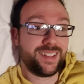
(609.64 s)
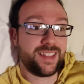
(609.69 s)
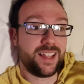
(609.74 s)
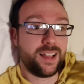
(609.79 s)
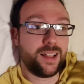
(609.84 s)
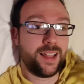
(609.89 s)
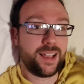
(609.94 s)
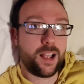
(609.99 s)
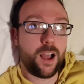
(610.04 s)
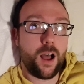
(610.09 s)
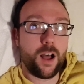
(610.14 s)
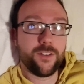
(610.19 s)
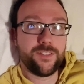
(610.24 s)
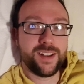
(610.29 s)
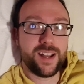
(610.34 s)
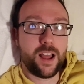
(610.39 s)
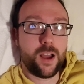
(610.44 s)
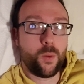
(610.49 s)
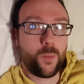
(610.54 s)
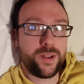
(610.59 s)
get that like half
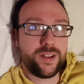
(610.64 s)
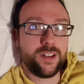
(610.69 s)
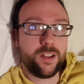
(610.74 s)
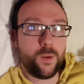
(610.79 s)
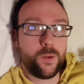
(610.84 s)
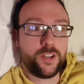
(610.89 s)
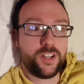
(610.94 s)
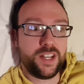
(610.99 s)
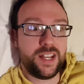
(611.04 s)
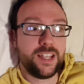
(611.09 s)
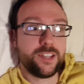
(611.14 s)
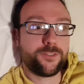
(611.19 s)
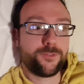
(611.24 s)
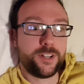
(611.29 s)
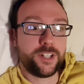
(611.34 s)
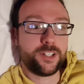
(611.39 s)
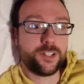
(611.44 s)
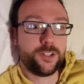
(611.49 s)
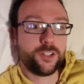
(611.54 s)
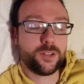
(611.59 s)
an hour window where she is
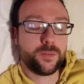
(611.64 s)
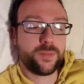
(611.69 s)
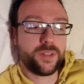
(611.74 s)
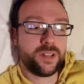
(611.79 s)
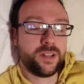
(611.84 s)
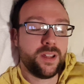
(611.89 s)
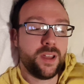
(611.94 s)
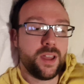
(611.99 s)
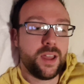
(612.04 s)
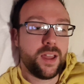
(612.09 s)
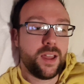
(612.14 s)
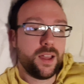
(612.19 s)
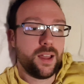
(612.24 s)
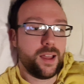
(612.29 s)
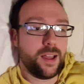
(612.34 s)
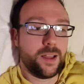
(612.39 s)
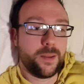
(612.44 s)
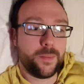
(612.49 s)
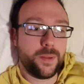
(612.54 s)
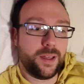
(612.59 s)
free to do something,
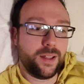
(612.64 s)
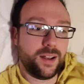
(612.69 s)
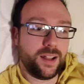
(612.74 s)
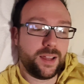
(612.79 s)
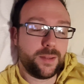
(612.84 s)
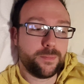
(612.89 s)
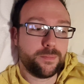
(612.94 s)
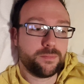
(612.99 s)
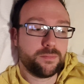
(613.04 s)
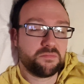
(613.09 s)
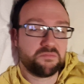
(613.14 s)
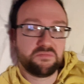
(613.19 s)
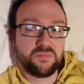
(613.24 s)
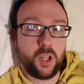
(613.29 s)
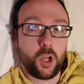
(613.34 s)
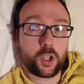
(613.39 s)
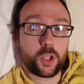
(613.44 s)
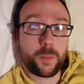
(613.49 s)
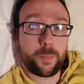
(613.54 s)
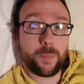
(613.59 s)
and I'm
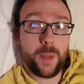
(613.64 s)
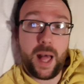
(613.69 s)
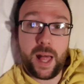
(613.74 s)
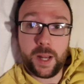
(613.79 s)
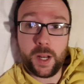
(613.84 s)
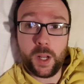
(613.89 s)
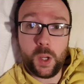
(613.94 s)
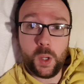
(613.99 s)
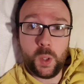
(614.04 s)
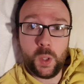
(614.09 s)
occupado.